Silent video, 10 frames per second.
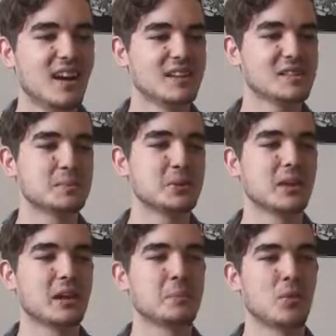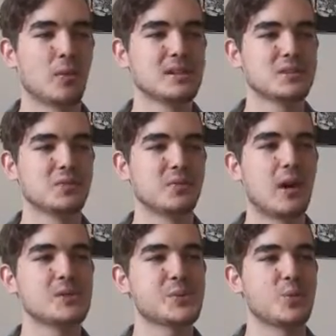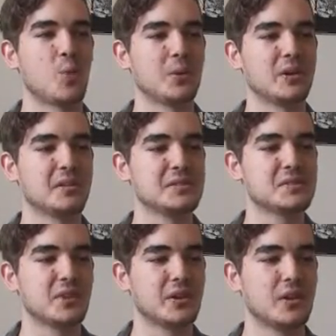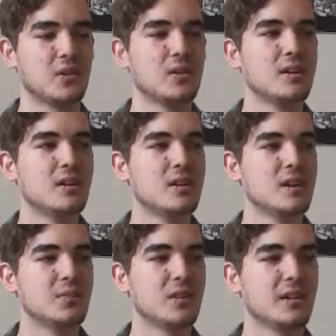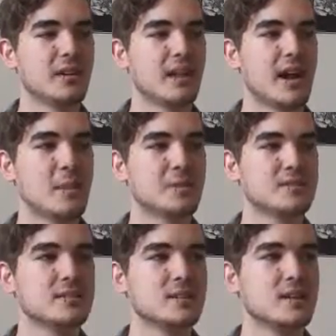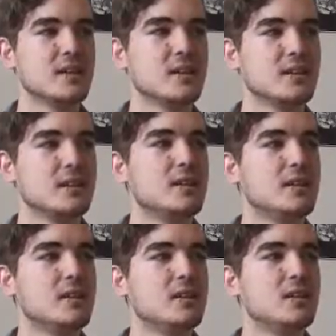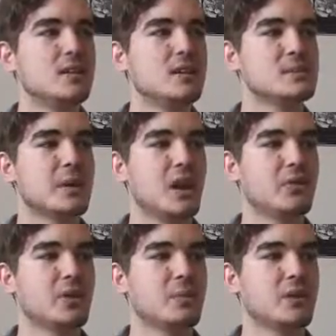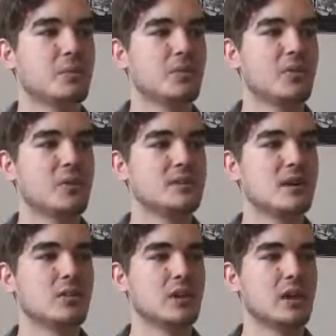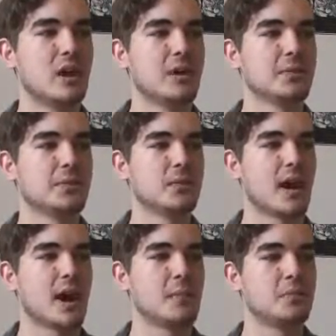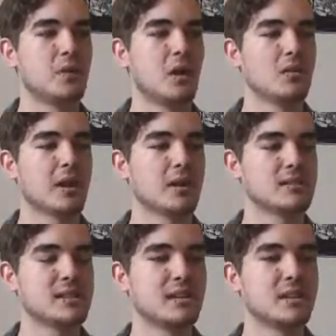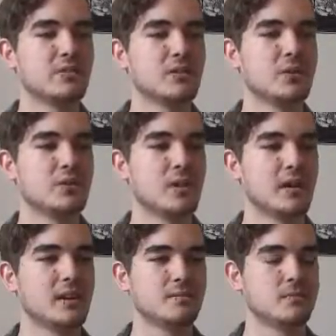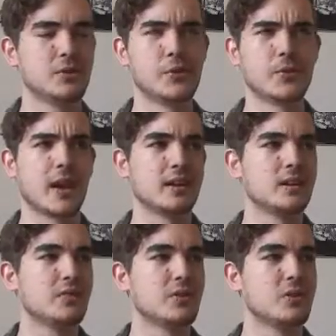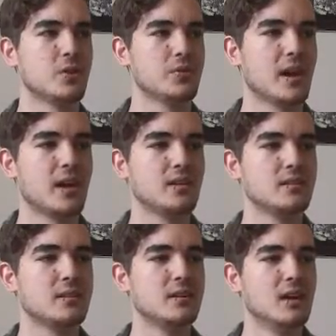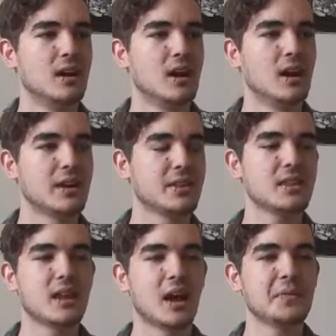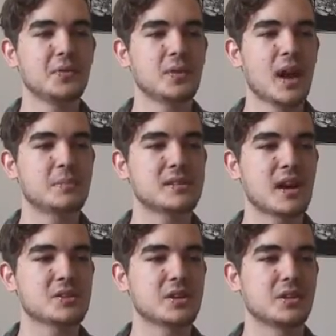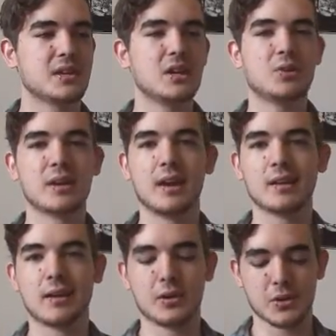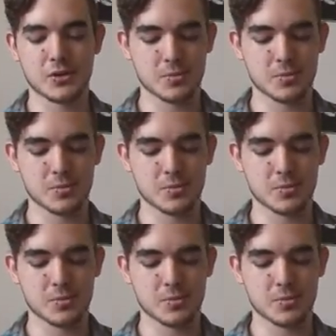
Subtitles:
I need to put like a parental advisory warning on this video. I forgot that happened. His behavior can be improved by downloading the iFruit app. Okay, see, I knew that. I didn't even know that. I think the iFruit app is actually a thing you can get like on your